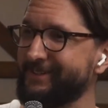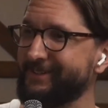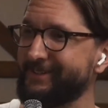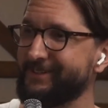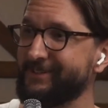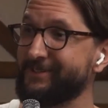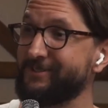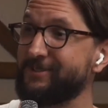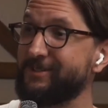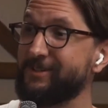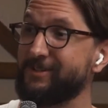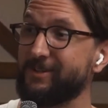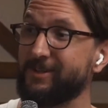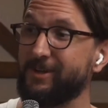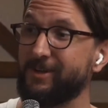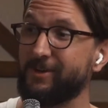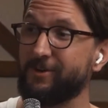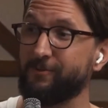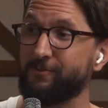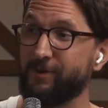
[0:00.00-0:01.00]
He says,
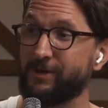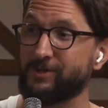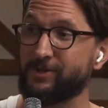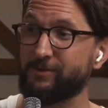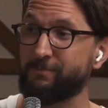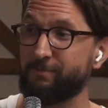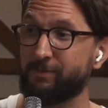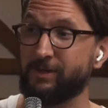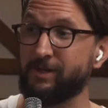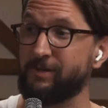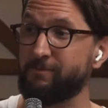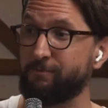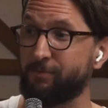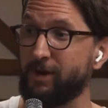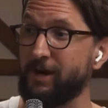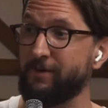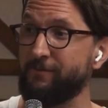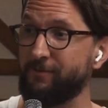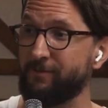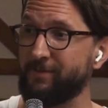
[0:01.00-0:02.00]
Richard, please
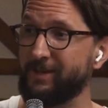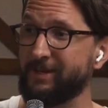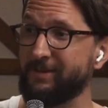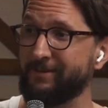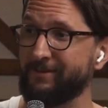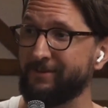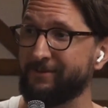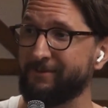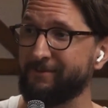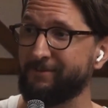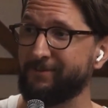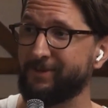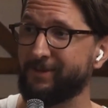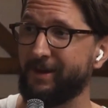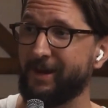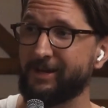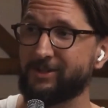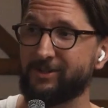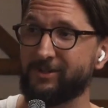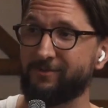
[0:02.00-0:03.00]
pray for me.
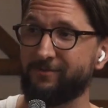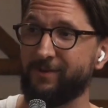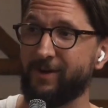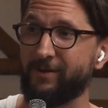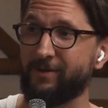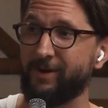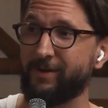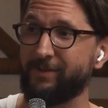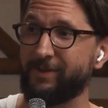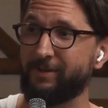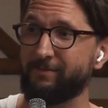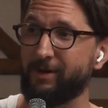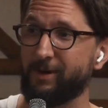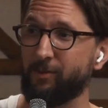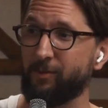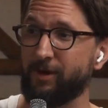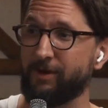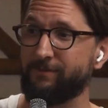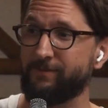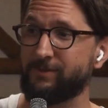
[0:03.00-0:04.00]
I just found out that my
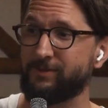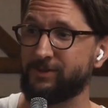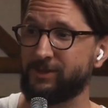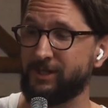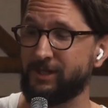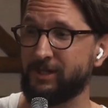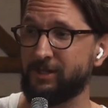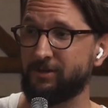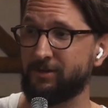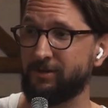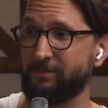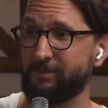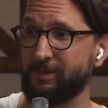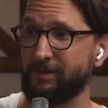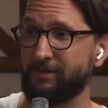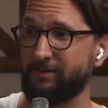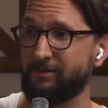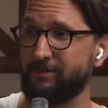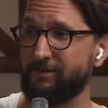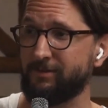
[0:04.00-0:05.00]
wife is cheating on me,
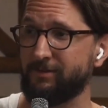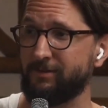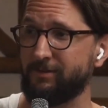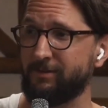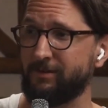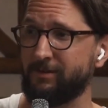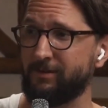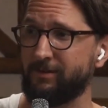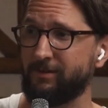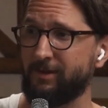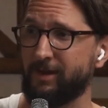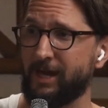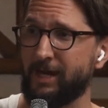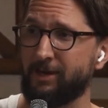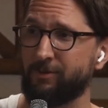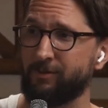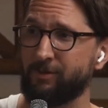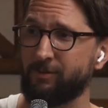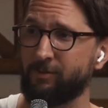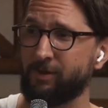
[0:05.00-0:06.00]
and it
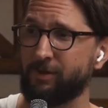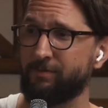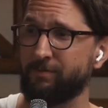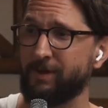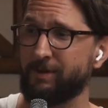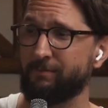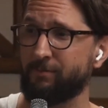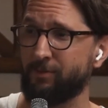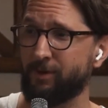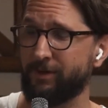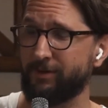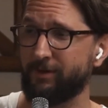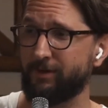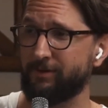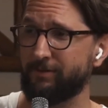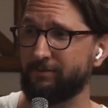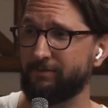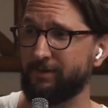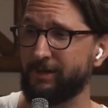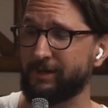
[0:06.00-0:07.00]
was with my brother.
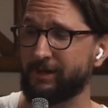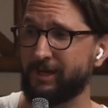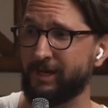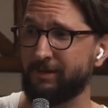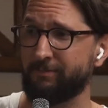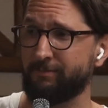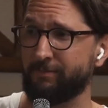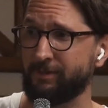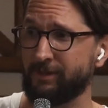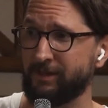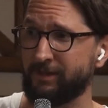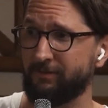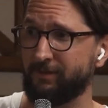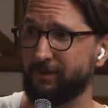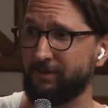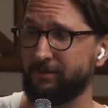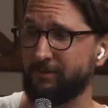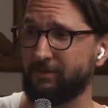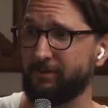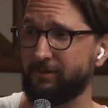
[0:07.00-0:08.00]
I can't believe it.
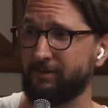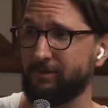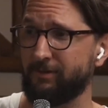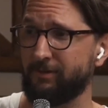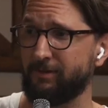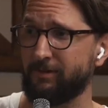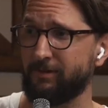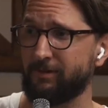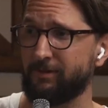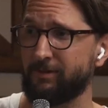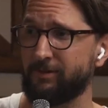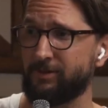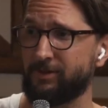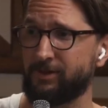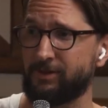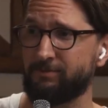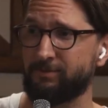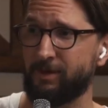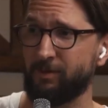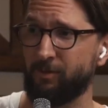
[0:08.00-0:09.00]
She's
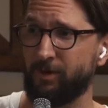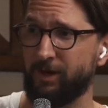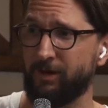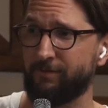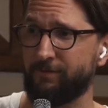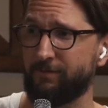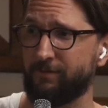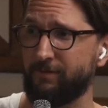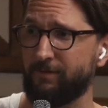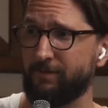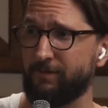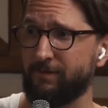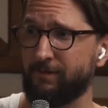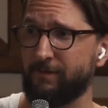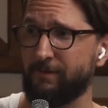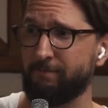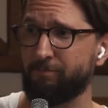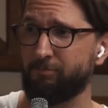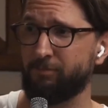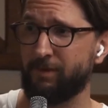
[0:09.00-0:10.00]
my wife,
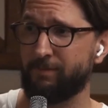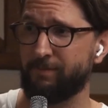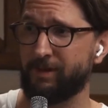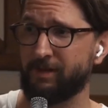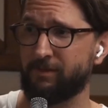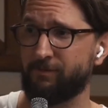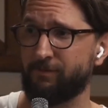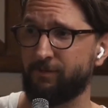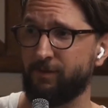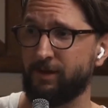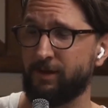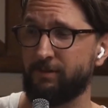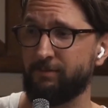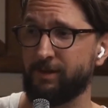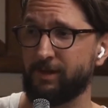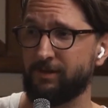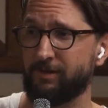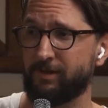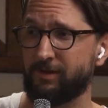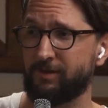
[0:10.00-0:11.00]
my best friend, and my
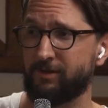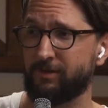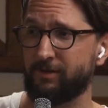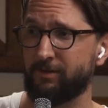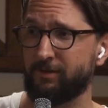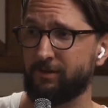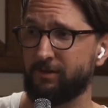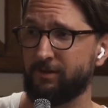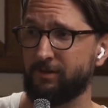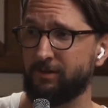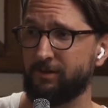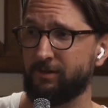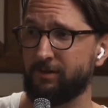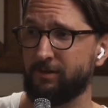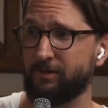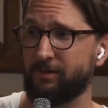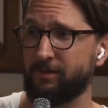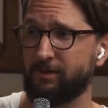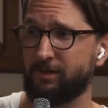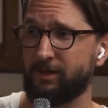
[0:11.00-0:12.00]
sister,
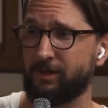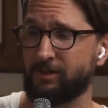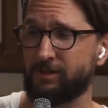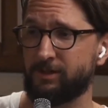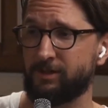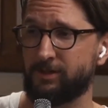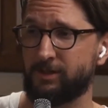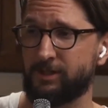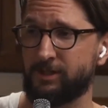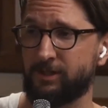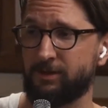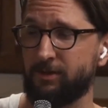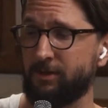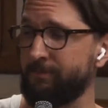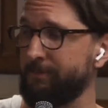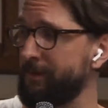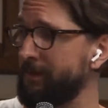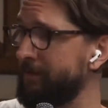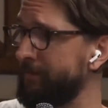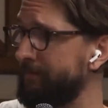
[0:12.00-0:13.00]
and she cheated on
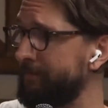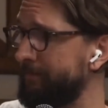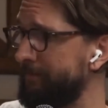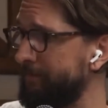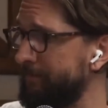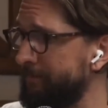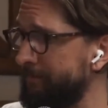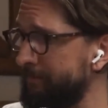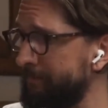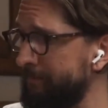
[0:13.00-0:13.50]
me.